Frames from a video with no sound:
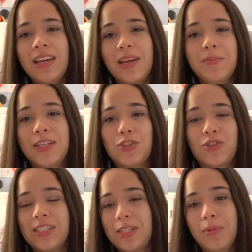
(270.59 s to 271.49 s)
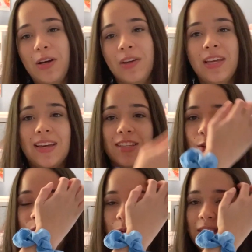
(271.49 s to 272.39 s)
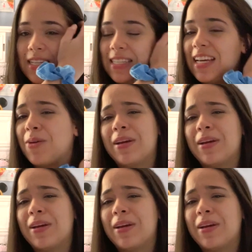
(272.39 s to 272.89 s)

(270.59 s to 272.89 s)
and being stressed about if somebody was going to take out